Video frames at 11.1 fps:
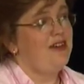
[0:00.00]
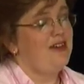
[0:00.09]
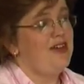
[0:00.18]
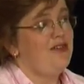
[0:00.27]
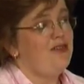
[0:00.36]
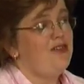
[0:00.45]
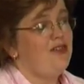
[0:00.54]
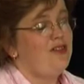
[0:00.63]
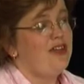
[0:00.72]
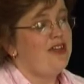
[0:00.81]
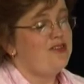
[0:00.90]
even
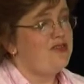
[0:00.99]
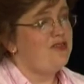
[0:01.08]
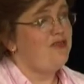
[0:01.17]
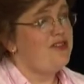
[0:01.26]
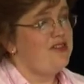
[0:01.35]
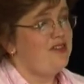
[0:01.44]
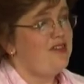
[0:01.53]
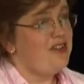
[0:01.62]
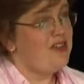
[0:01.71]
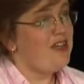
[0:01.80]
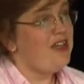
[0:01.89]
though he doesn't
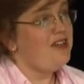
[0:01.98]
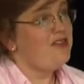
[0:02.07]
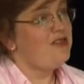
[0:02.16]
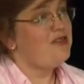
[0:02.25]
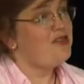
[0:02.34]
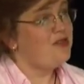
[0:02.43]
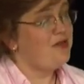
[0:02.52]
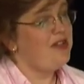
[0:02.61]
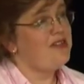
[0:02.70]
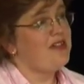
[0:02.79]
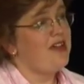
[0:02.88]
physically need to
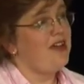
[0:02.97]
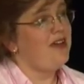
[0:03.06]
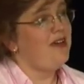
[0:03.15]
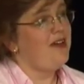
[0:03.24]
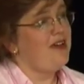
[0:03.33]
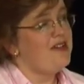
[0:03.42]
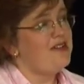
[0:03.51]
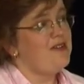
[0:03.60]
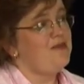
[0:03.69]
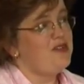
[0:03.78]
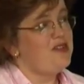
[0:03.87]
eat it, he
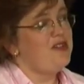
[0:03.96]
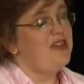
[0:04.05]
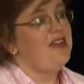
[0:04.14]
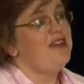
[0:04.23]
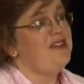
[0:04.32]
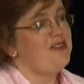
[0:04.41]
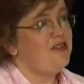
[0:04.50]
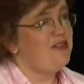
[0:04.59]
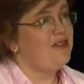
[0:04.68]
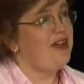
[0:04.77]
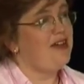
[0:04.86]
seems to need
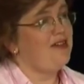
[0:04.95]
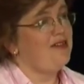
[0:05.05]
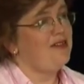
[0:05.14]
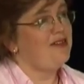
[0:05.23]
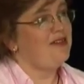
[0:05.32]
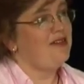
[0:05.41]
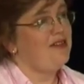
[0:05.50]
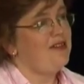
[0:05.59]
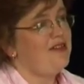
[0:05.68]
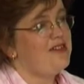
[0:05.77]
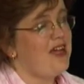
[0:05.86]
that
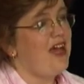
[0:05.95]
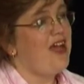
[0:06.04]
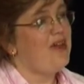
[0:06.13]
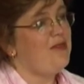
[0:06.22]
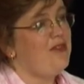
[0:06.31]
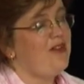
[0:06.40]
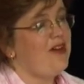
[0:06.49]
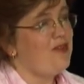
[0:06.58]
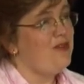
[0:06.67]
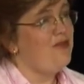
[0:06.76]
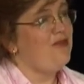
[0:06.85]
time and that
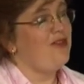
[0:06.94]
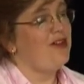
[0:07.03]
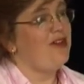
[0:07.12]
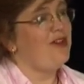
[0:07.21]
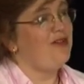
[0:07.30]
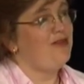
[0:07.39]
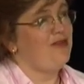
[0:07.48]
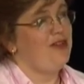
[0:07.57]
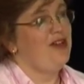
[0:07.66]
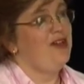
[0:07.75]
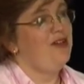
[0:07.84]
comfort of
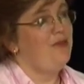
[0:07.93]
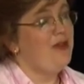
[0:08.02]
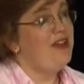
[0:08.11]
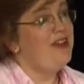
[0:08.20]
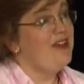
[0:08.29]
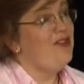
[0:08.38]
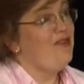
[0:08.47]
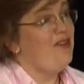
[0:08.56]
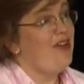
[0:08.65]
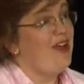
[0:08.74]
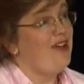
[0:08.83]
being
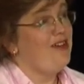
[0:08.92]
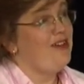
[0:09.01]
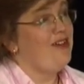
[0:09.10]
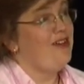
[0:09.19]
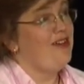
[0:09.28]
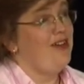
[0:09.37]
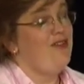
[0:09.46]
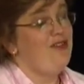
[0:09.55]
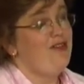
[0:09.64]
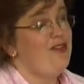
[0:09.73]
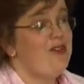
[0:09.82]
given it,
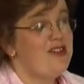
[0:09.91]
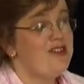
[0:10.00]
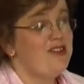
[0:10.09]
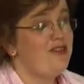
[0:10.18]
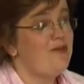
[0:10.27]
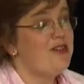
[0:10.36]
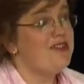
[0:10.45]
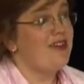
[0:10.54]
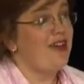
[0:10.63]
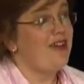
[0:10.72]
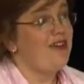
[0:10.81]
even if he immediately
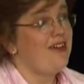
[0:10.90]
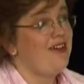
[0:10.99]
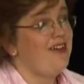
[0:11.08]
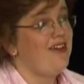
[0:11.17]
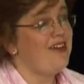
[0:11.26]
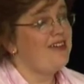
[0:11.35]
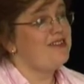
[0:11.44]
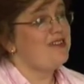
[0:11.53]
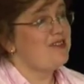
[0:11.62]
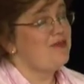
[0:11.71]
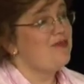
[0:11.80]
vomits it.
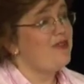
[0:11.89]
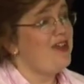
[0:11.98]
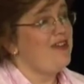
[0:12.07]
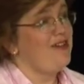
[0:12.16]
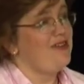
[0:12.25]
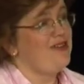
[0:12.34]
It's something, you